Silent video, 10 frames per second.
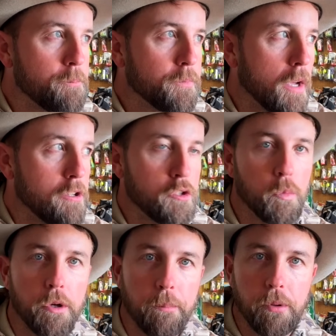I just
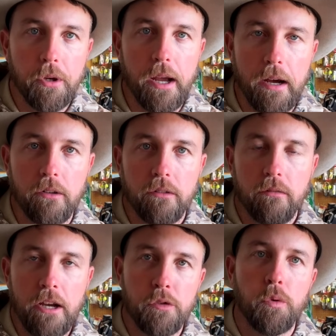want
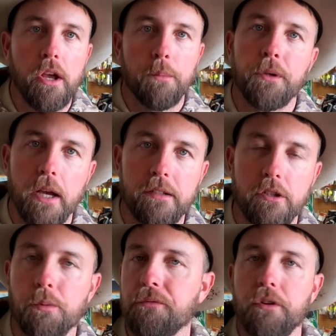to help you guys
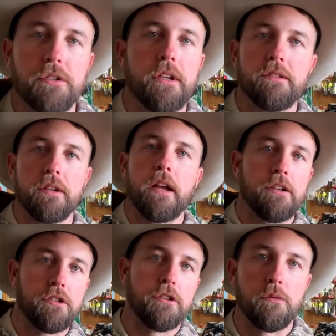catch more fish. That's it. I
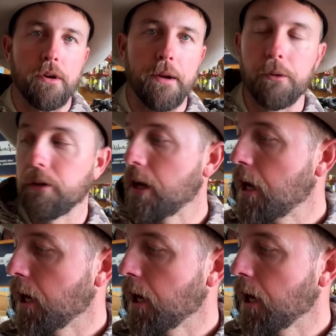shouldn't have rambled.